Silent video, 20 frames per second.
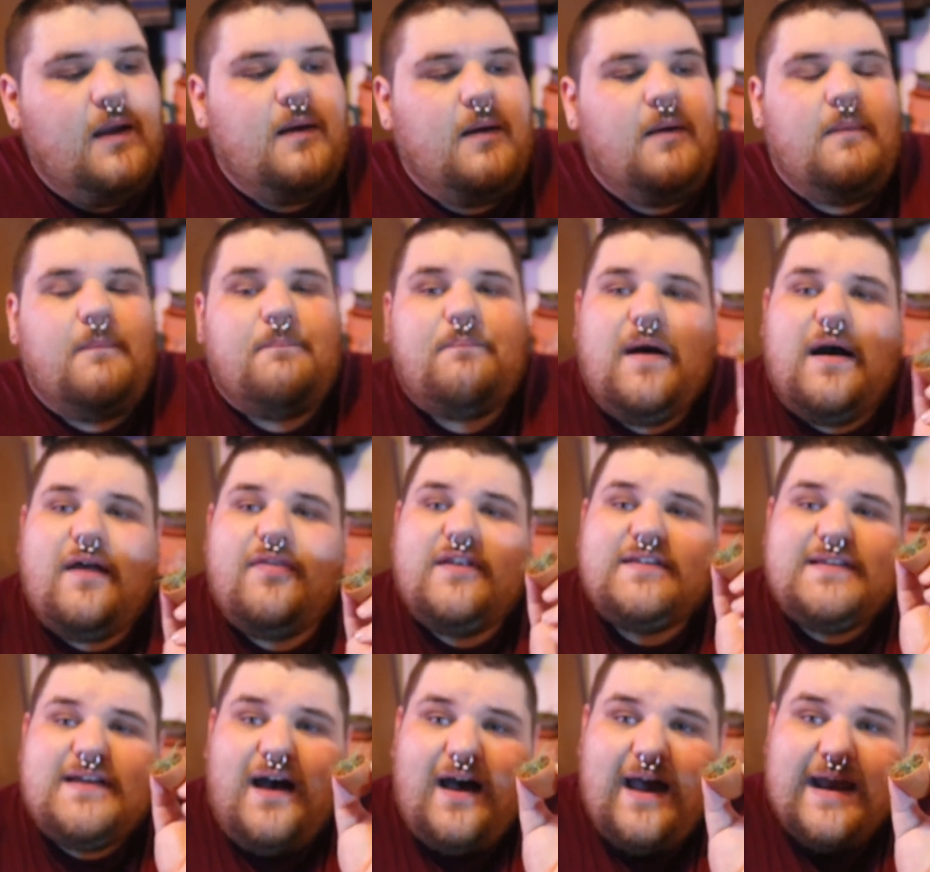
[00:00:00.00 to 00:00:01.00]
But the
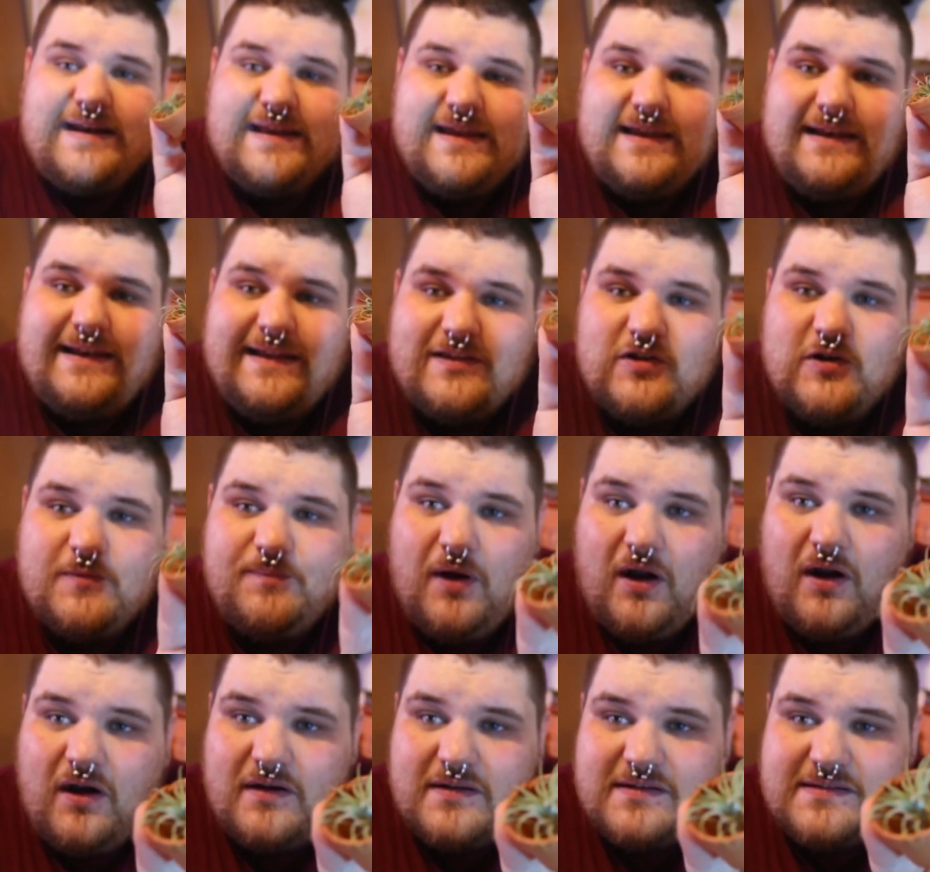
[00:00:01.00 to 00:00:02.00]
tiny little
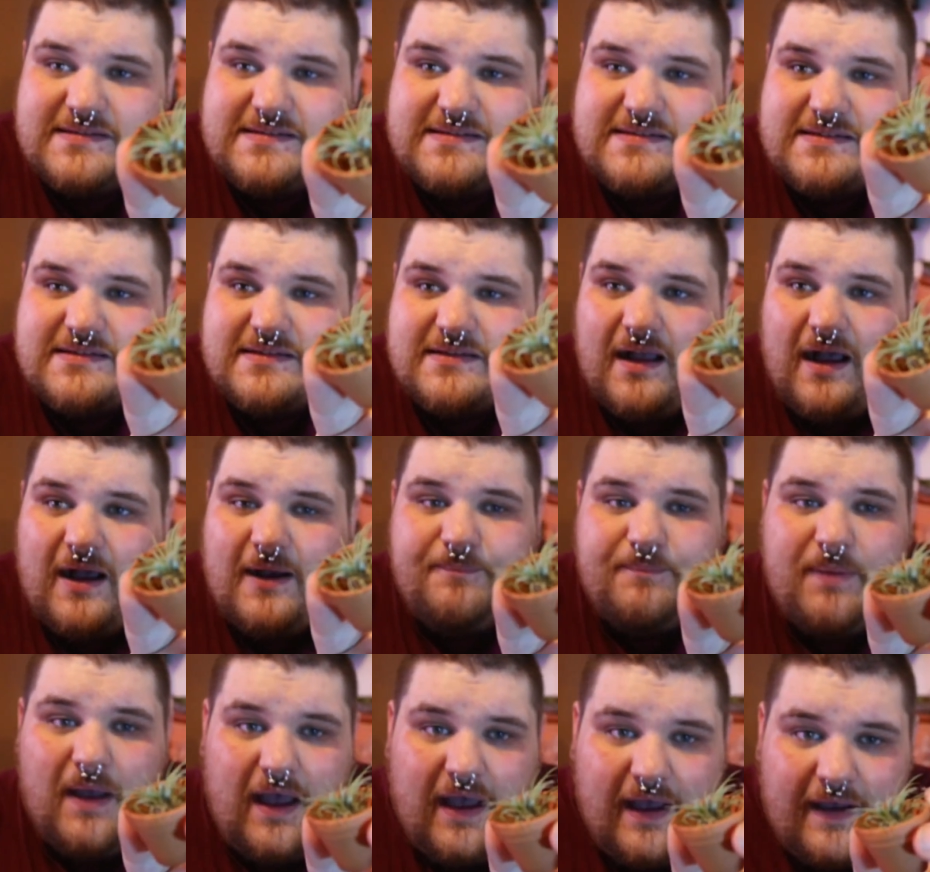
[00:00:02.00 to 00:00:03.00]
pots are
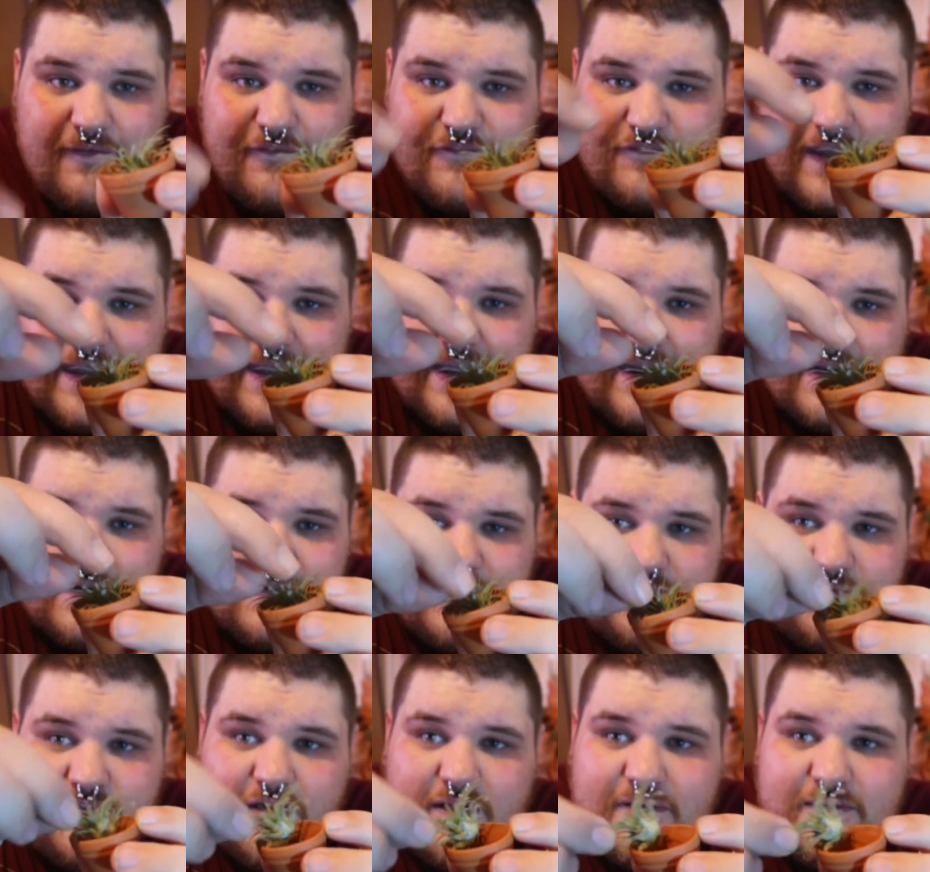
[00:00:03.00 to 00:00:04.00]
perfect
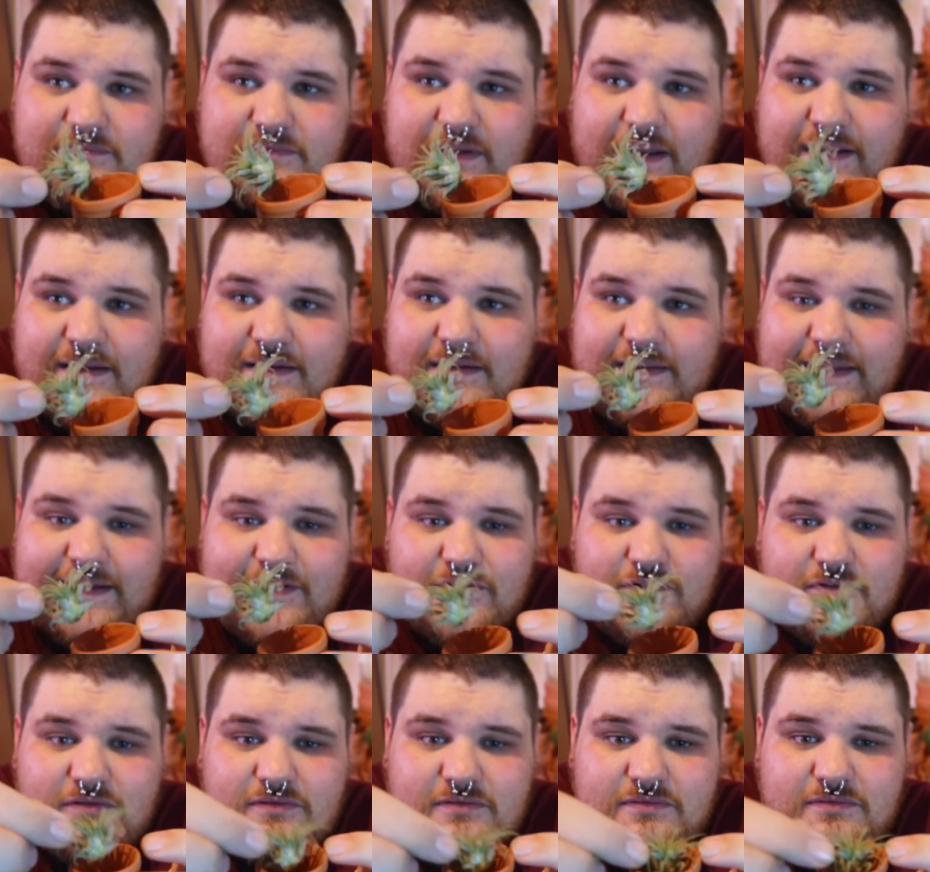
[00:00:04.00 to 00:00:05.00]
for little
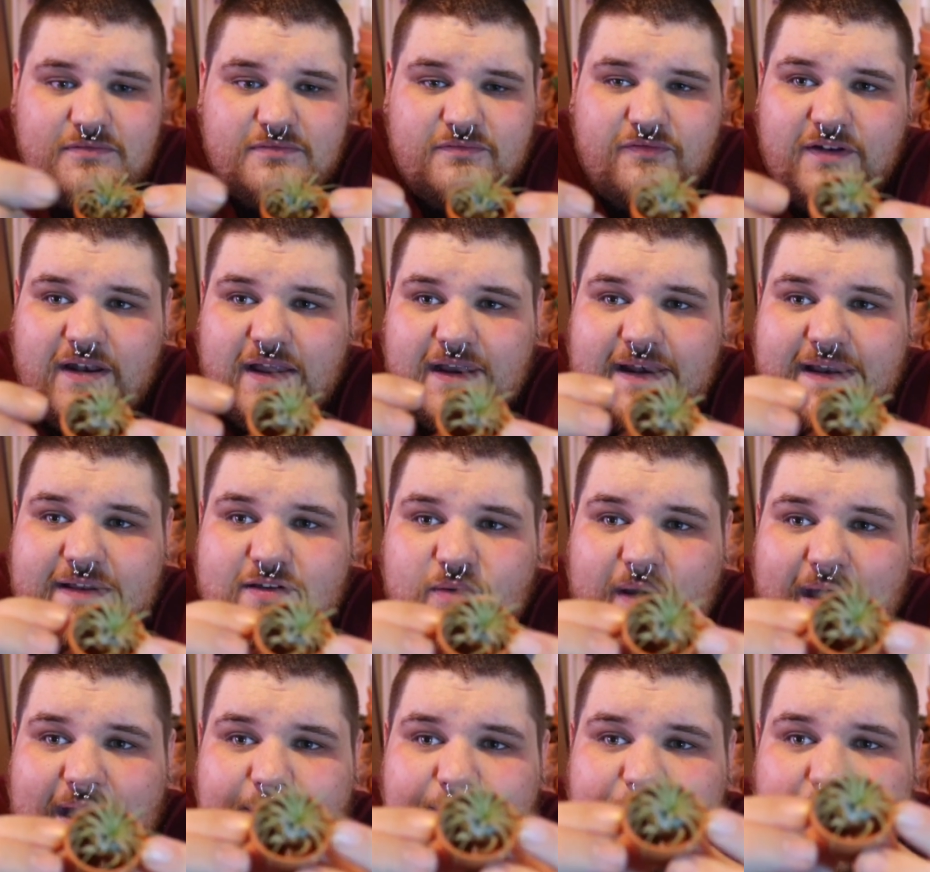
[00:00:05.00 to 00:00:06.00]
air
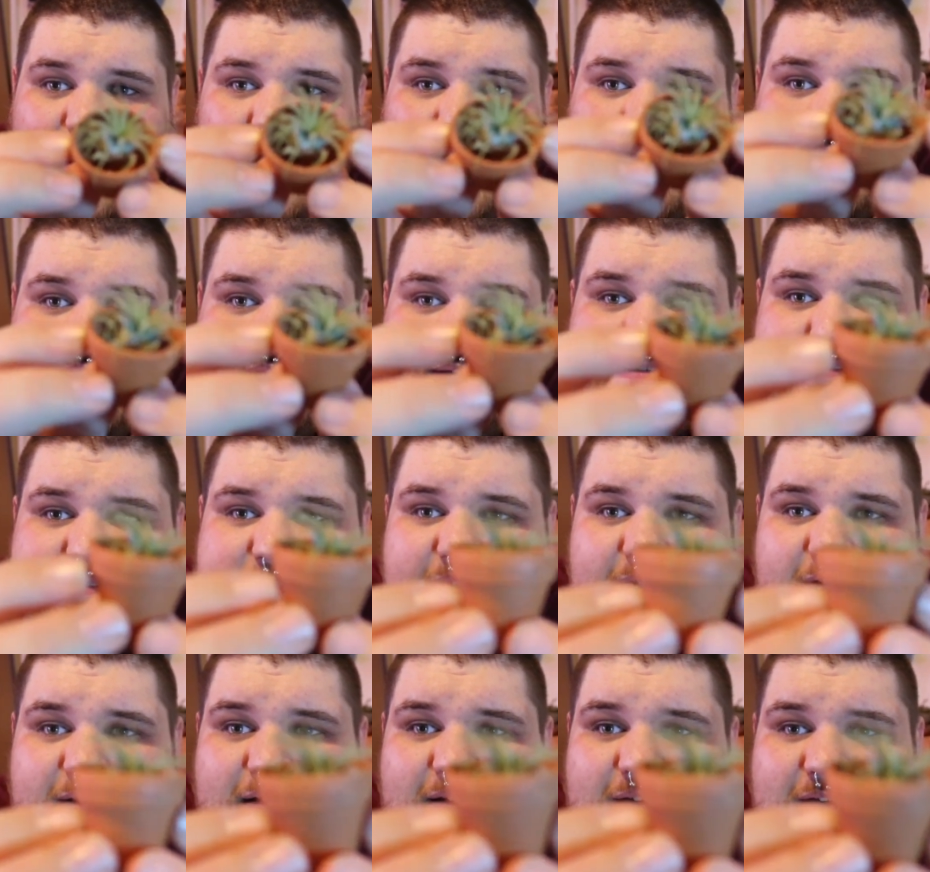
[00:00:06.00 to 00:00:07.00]
plants.
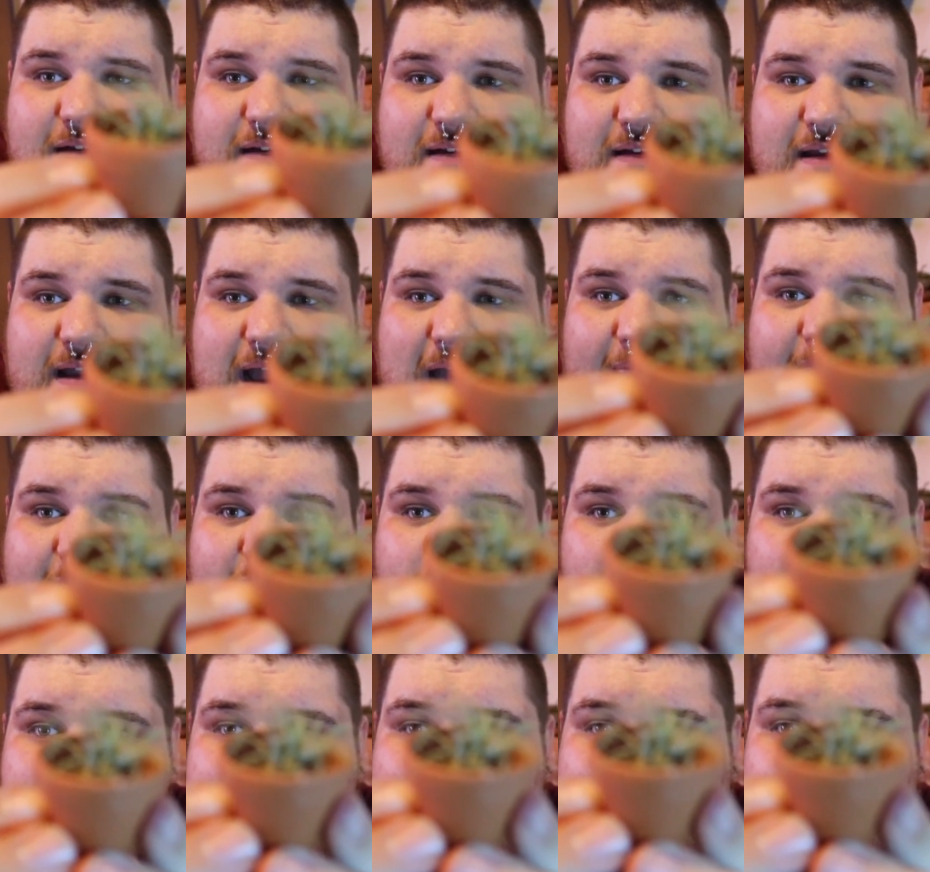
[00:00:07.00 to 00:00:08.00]
And then you can
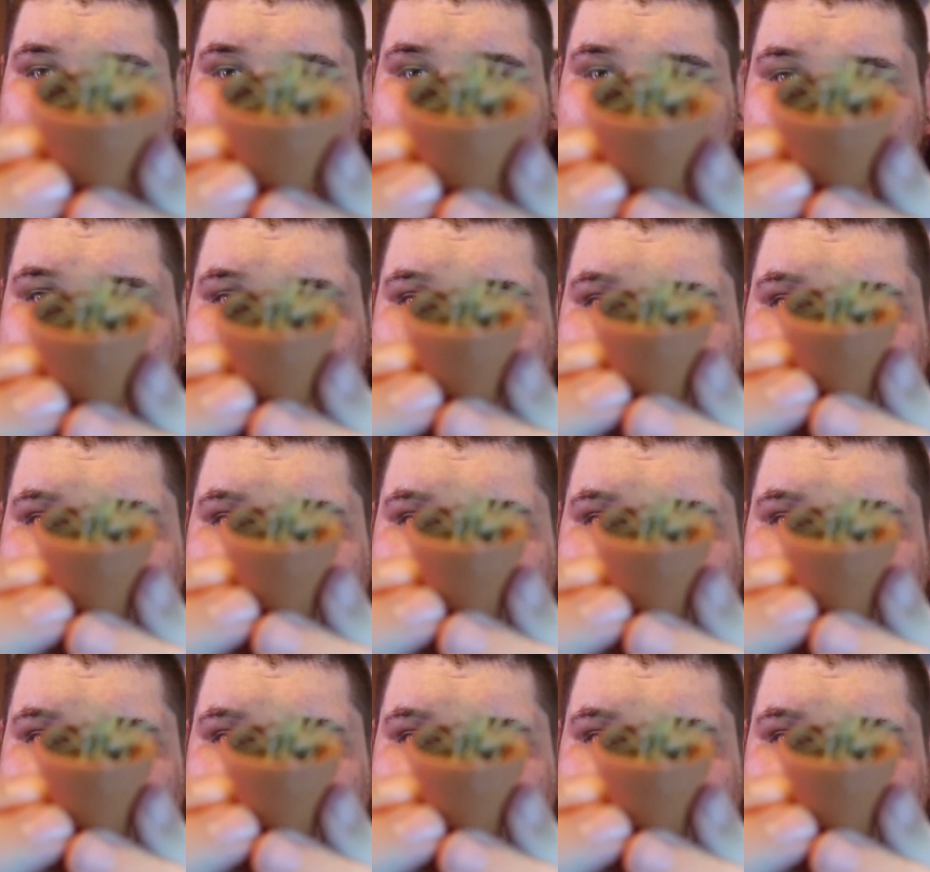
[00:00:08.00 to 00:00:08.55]
have like